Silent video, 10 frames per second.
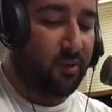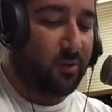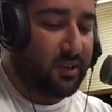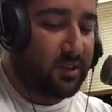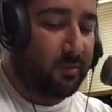
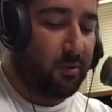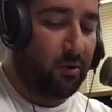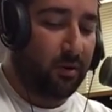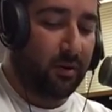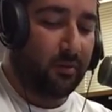
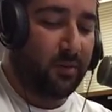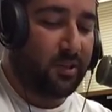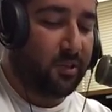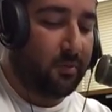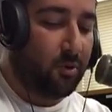support
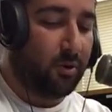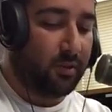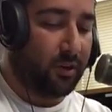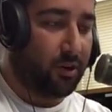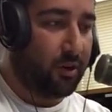the